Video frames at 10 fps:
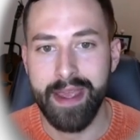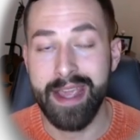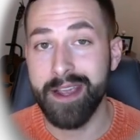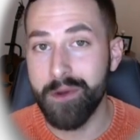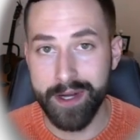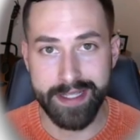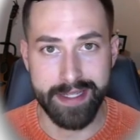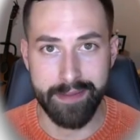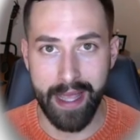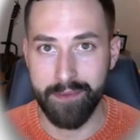increase in
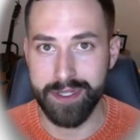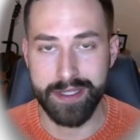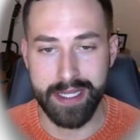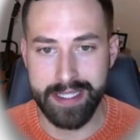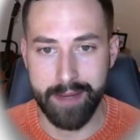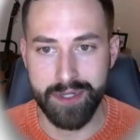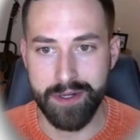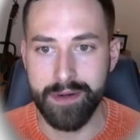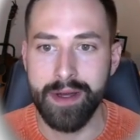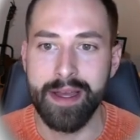demand, which is
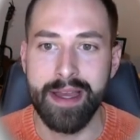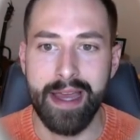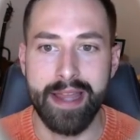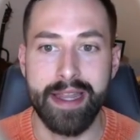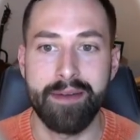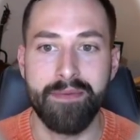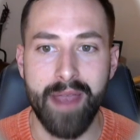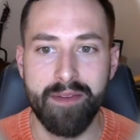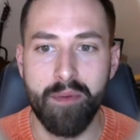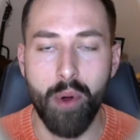exceptional, and then a
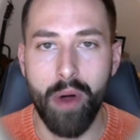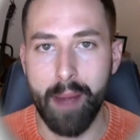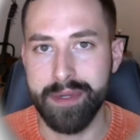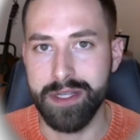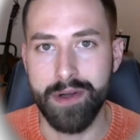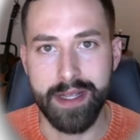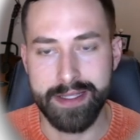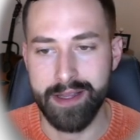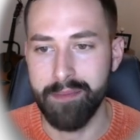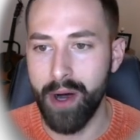favorable opportunity.
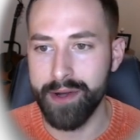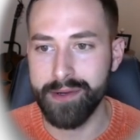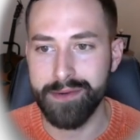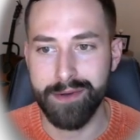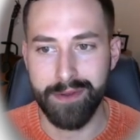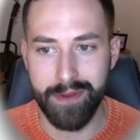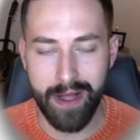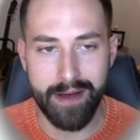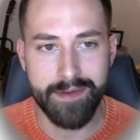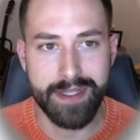So the model
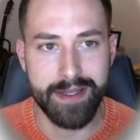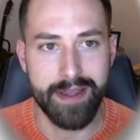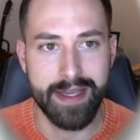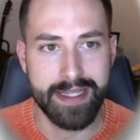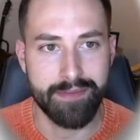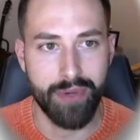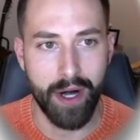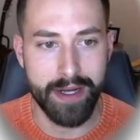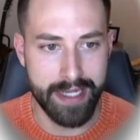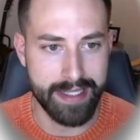loves this
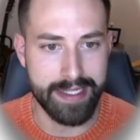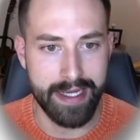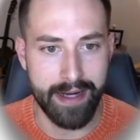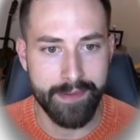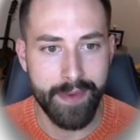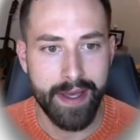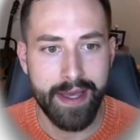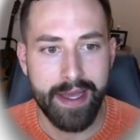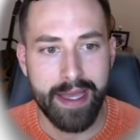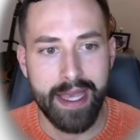product idea.
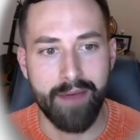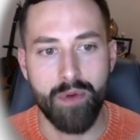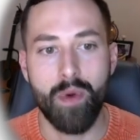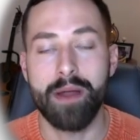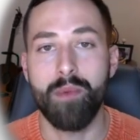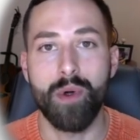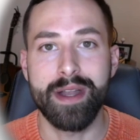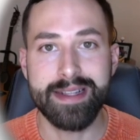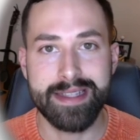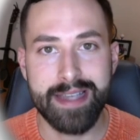If we want more
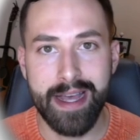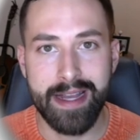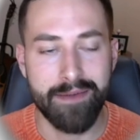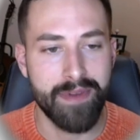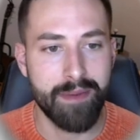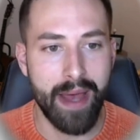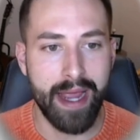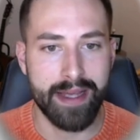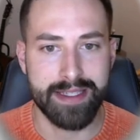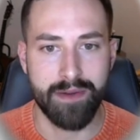insight and feedback
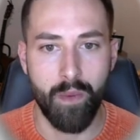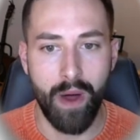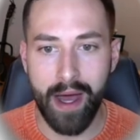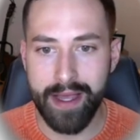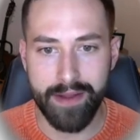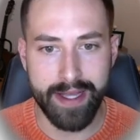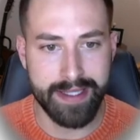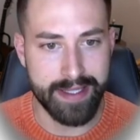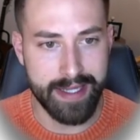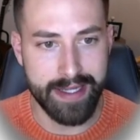as to why it likes
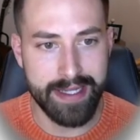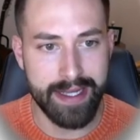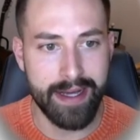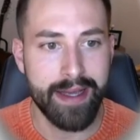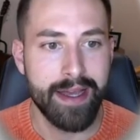this idea,